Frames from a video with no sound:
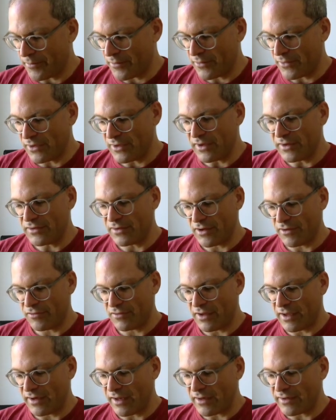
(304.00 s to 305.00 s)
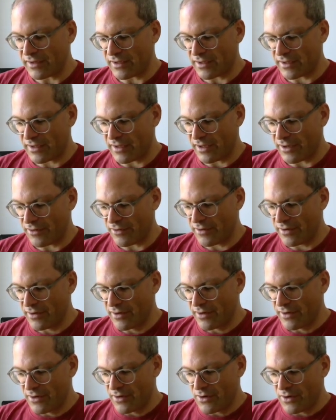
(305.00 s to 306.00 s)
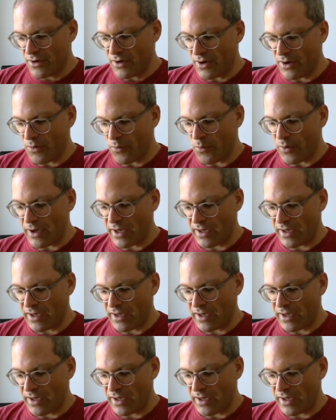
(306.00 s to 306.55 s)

these have the identical color, we